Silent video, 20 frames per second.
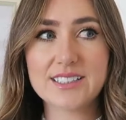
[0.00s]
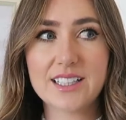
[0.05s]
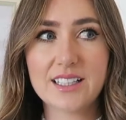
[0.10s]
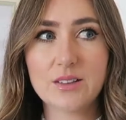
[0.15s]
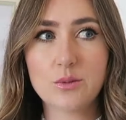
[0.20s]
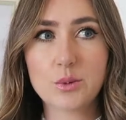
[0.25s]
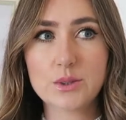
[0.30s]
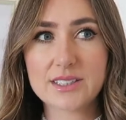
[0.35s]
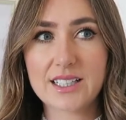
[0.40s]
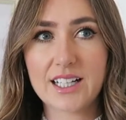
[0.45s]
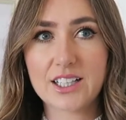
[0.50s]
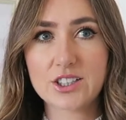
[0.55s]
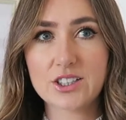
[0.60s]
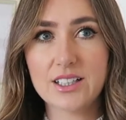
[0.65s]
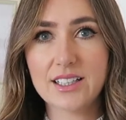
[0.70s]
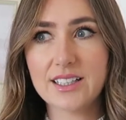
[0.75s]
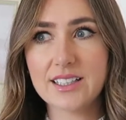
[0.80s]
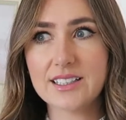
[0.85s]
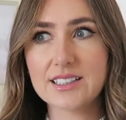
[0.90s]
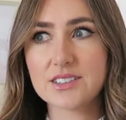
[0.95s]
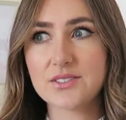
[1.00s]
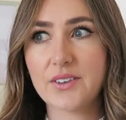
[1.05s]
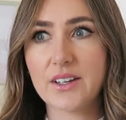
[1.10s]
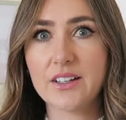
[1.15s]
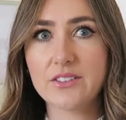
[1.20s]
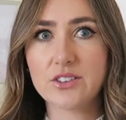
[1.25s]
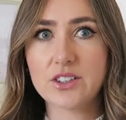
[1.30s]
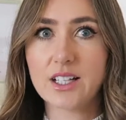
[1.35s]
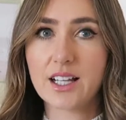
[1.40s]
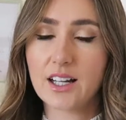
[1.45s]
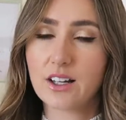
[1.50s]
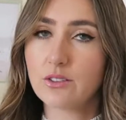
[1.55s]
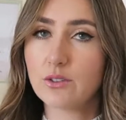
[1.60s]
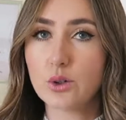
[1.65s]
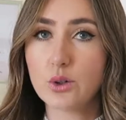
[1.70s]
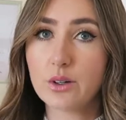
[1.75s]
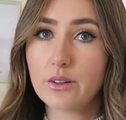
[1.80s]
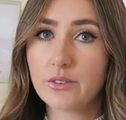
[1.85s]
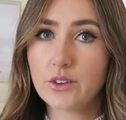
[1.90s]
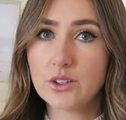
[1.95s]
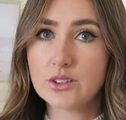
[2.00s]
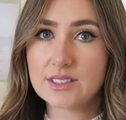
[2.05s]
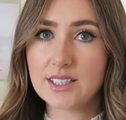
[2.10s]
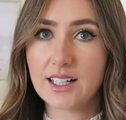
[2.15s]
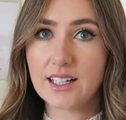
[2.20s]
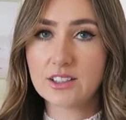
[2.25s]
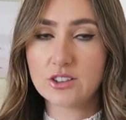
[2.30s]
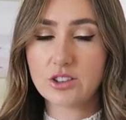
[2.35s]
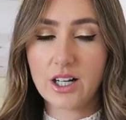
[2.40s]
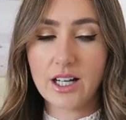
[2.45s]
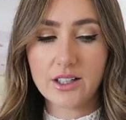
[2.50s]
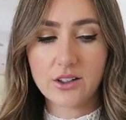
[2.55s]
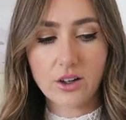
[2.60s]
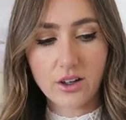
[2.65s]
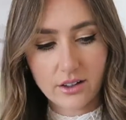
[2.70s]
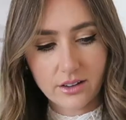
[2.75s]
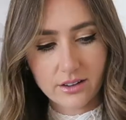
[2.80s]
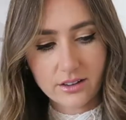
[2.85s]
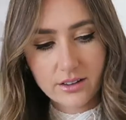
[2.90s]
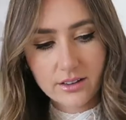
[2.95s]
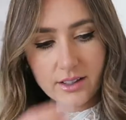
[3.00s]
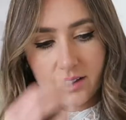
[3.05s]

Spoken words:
It was actually his favorite out of all of those that I tried on.